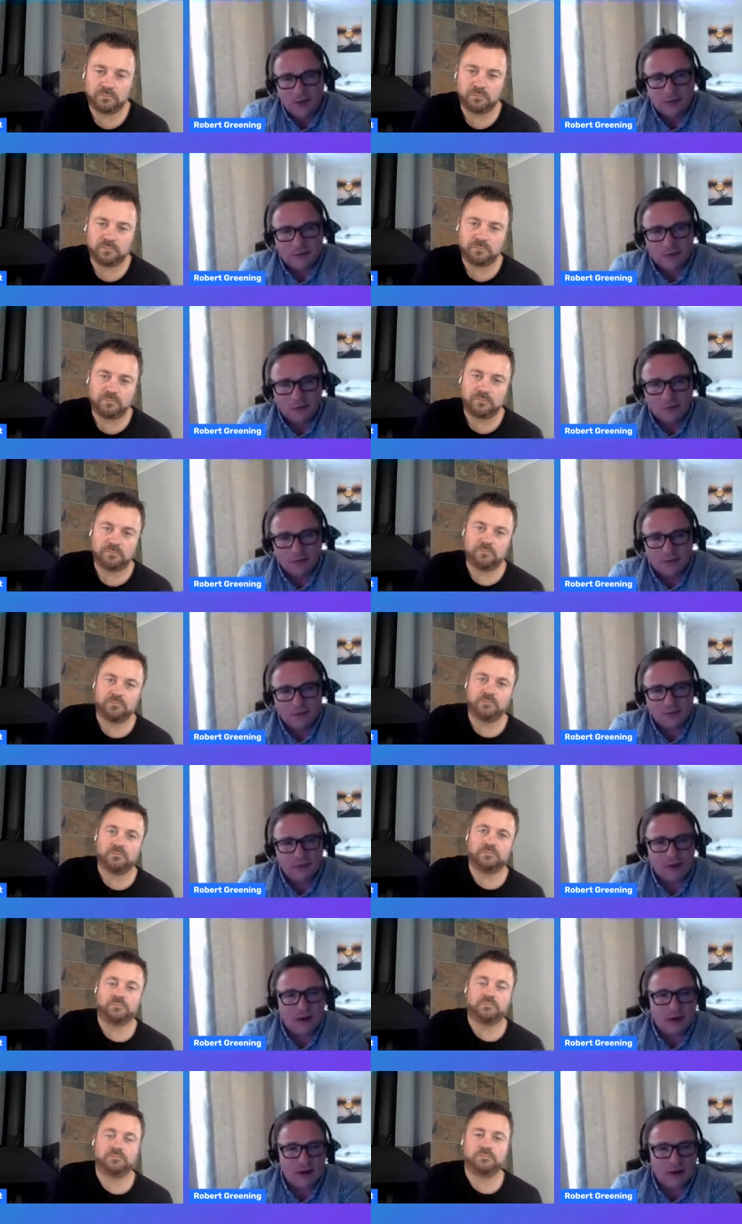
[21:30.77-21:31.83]
Speaker 1: behind someone's
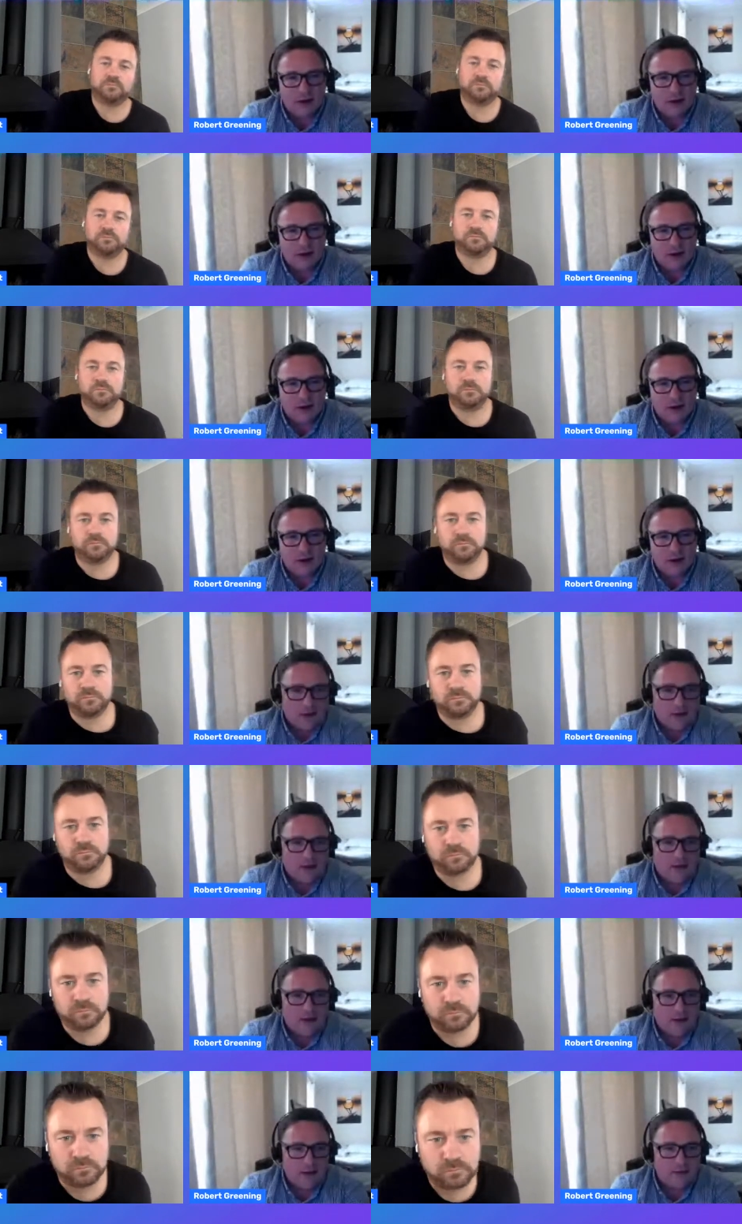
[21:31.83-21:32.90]
screen anymore.
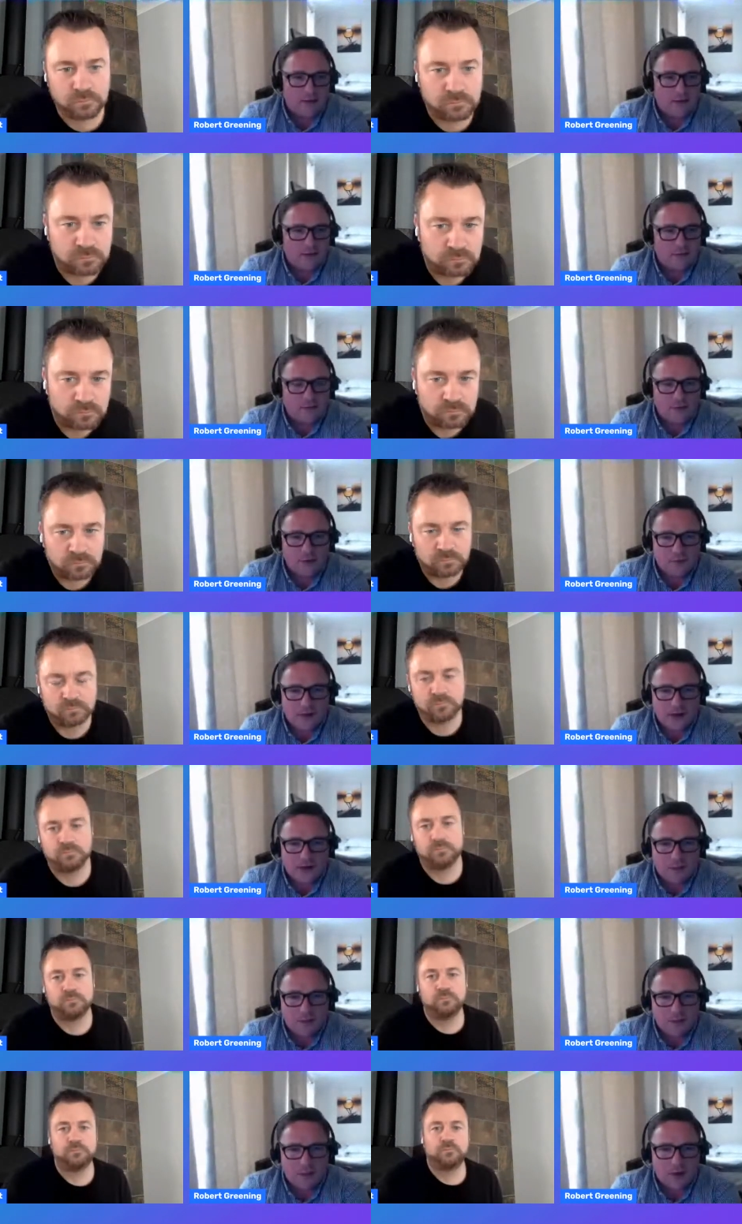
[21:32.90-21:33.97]
You know you probably
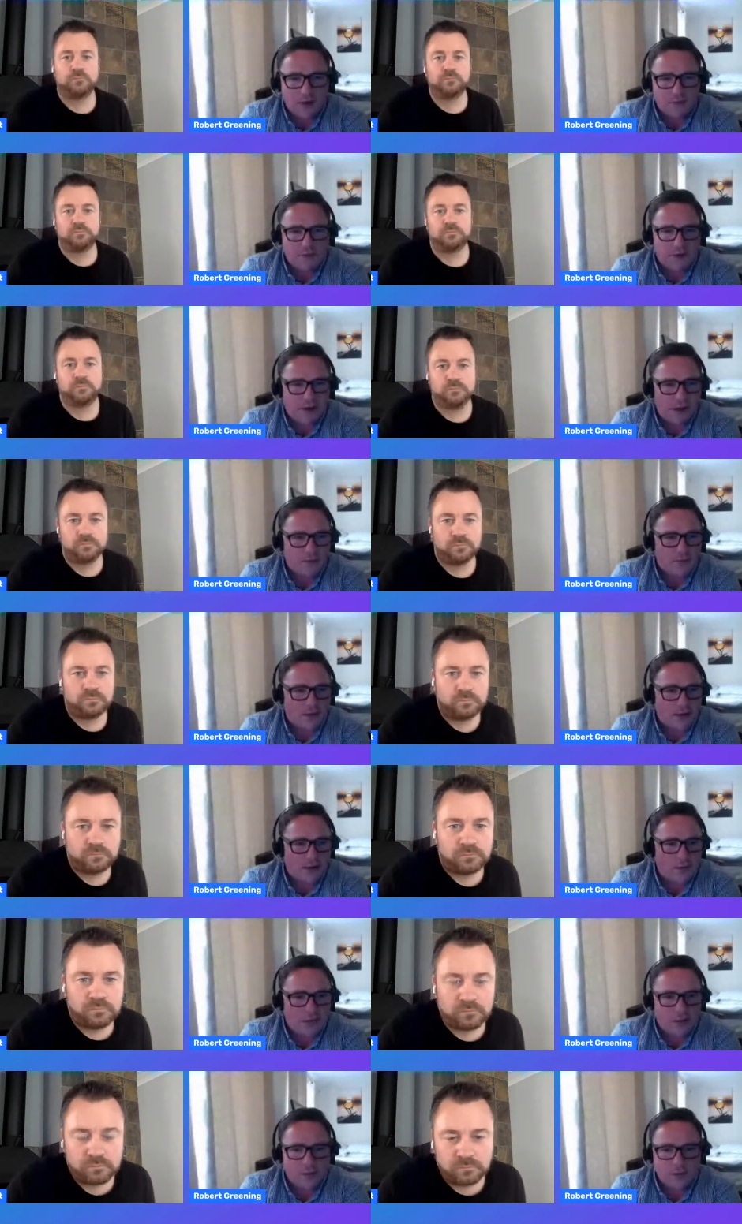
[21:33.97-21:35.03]
don't want to work for a company
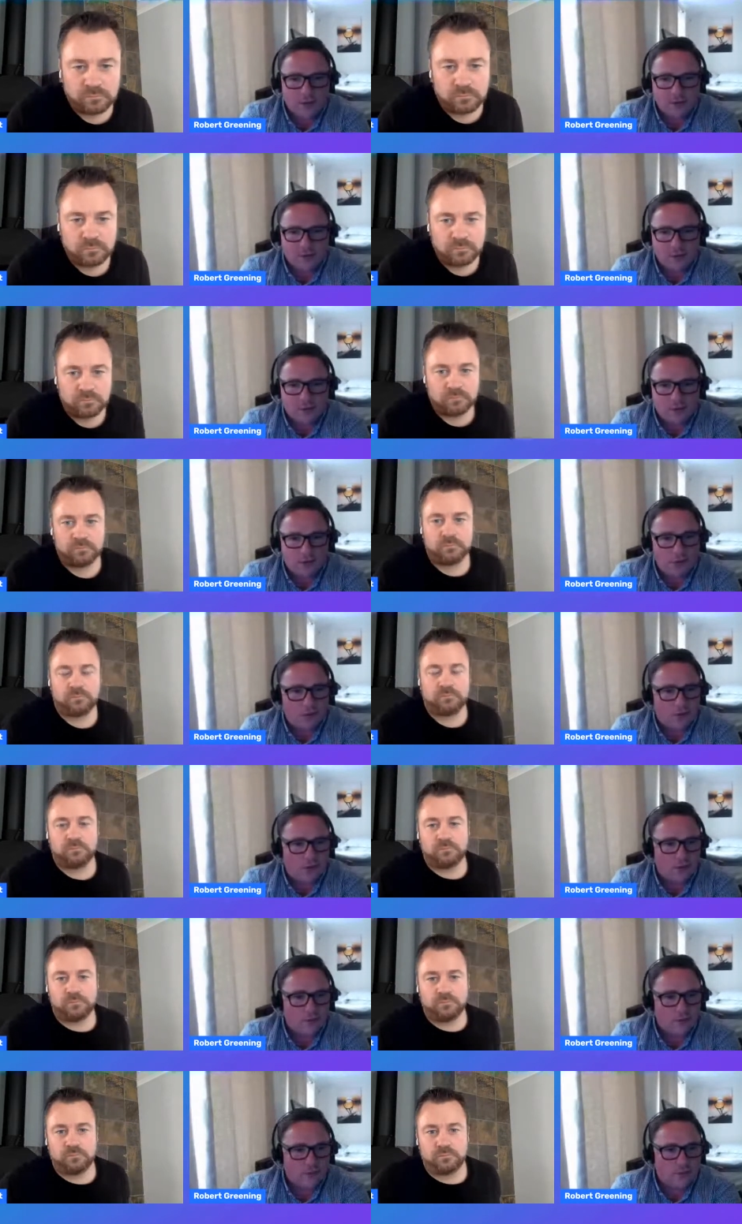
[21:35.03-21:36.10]
where the boss has got
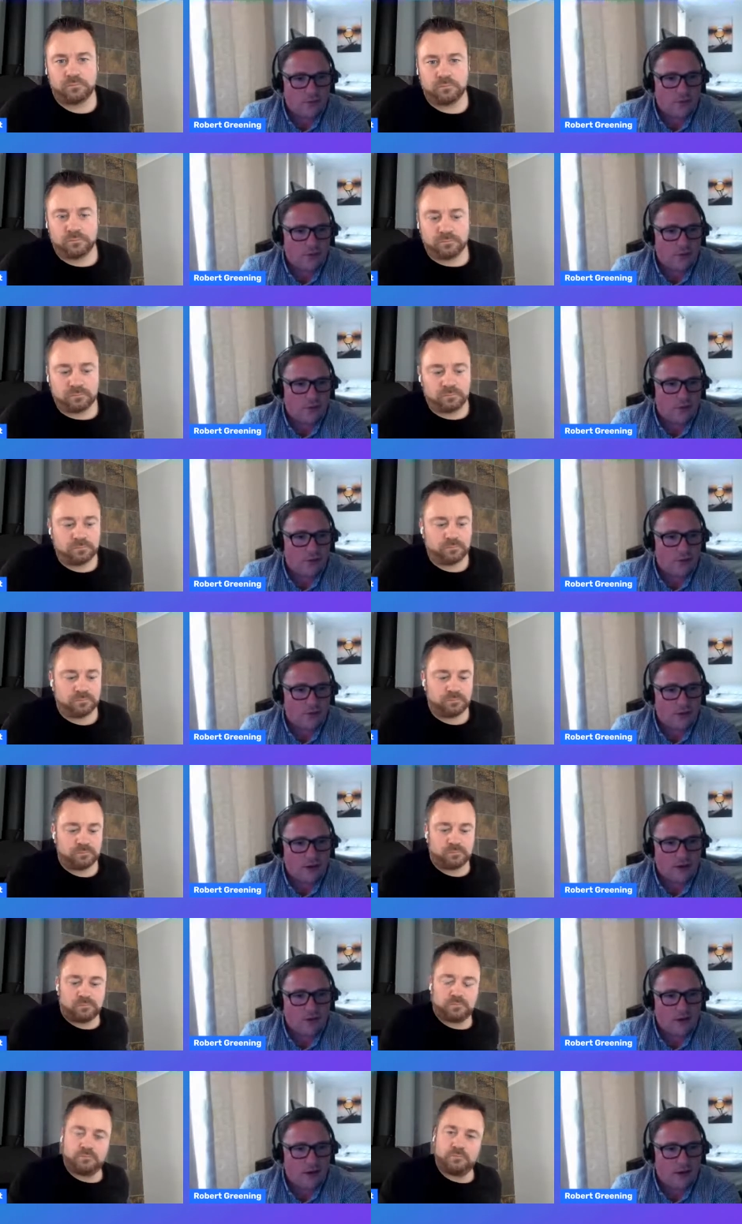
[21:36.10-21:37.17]
your your computer
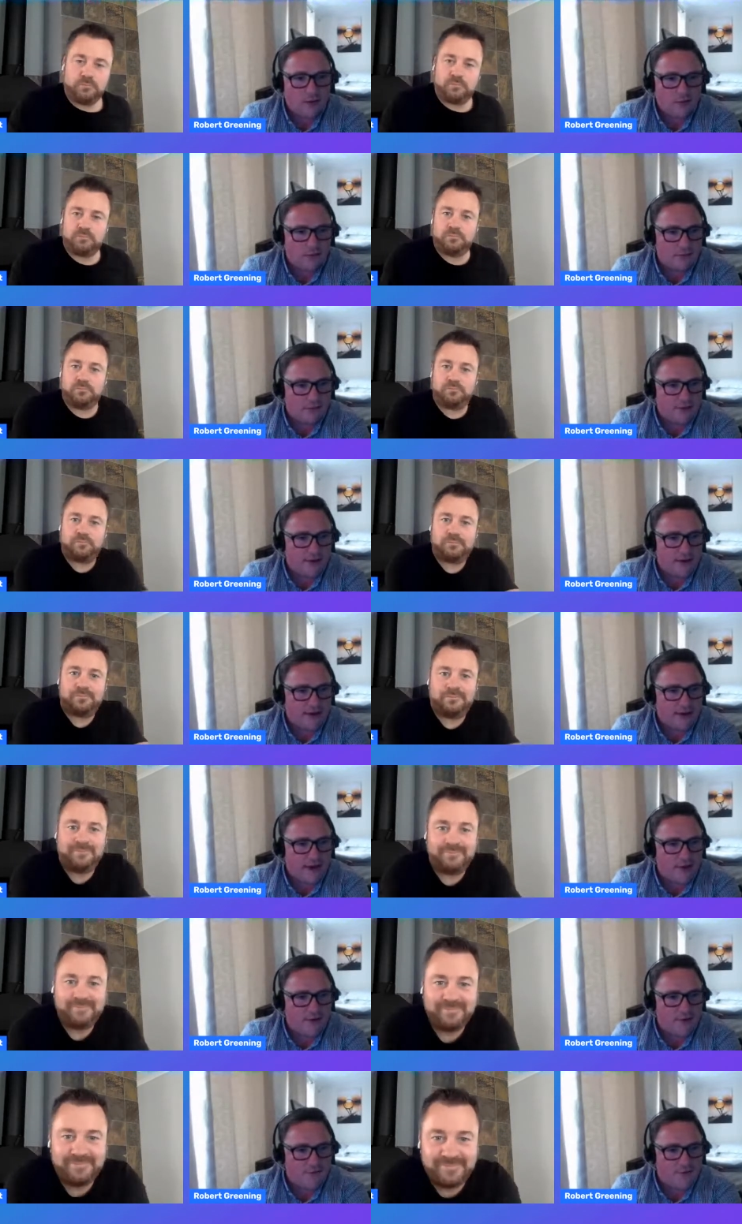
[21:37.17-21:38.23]
screen on his and checking
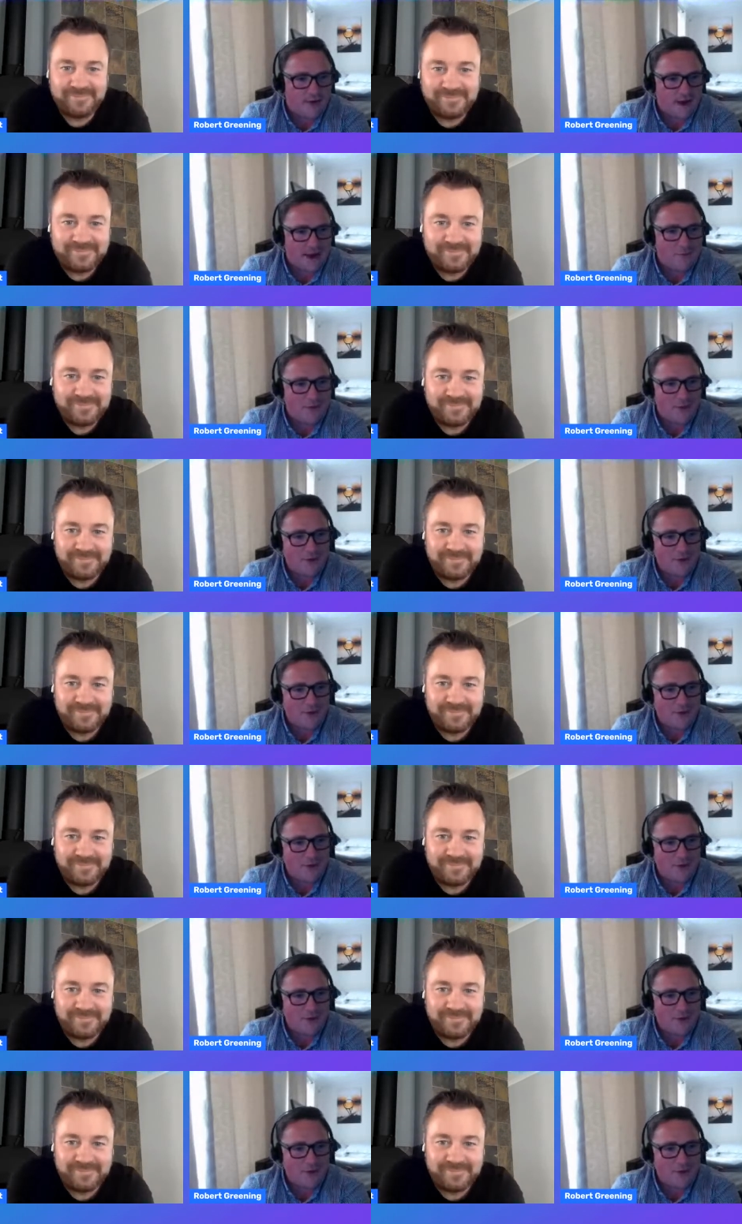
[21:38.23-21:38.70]
out your everyday